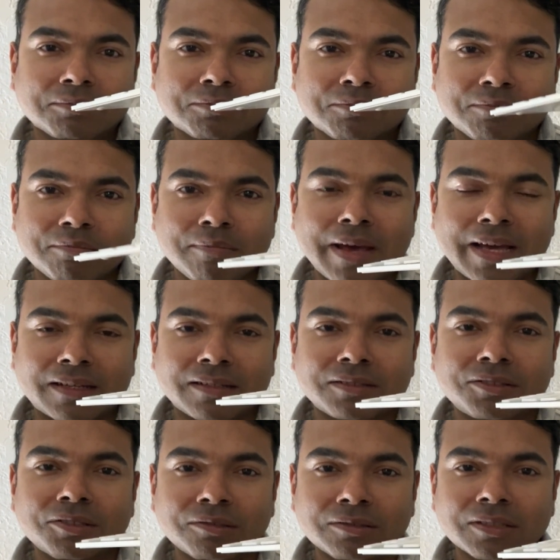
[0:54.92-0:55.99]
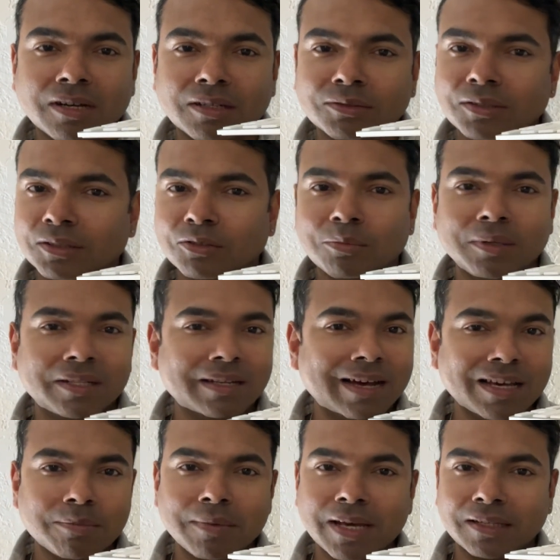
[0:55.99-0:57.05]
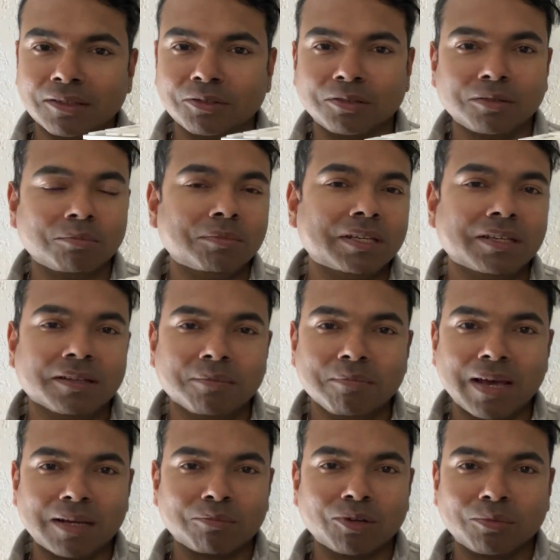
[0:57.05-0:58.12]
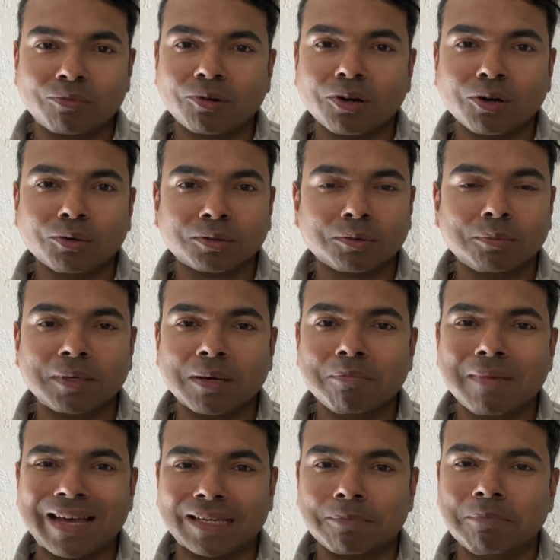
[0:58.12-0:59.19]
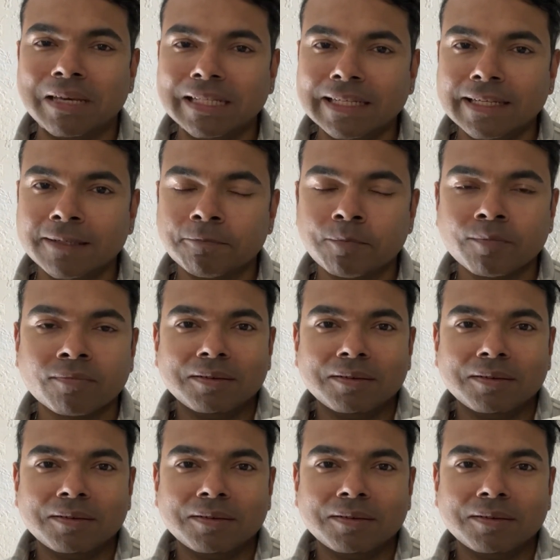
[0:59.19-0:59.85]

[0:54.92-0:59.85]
Mac turned on, it could be an iMac, it could be a MacBook Pro, it could be a Mac Mini.